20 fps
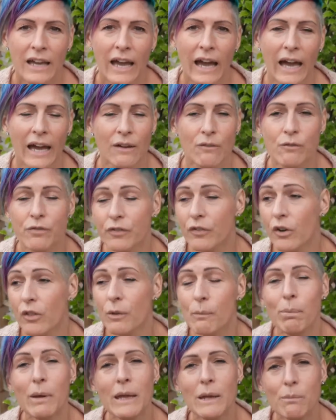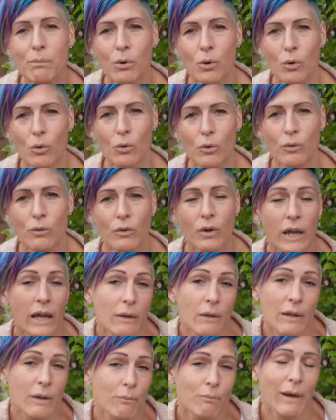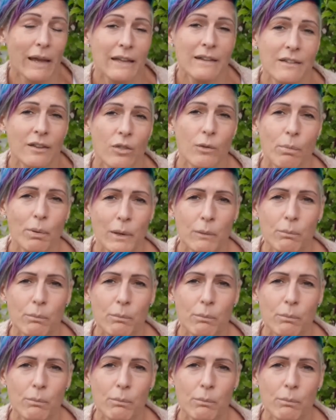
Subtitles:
and for other people it makes them